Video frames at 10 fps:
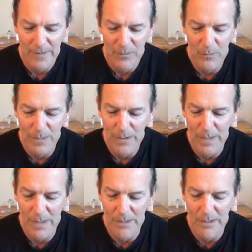we
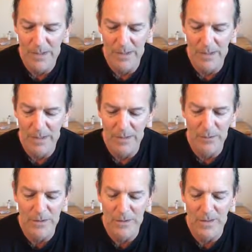allowed an
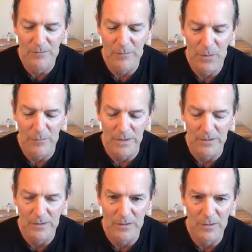unresolved moment
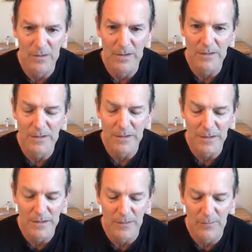or
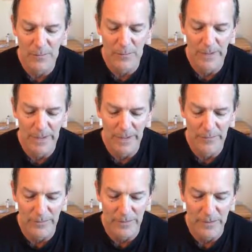unskillful
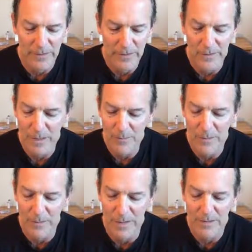behavior to come
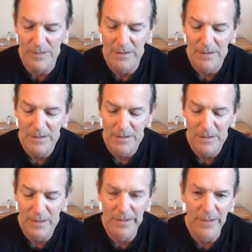to us
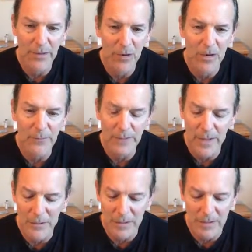and then offered
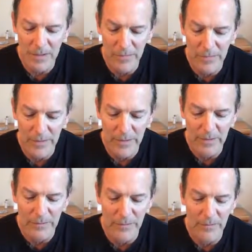ourselves forgiveness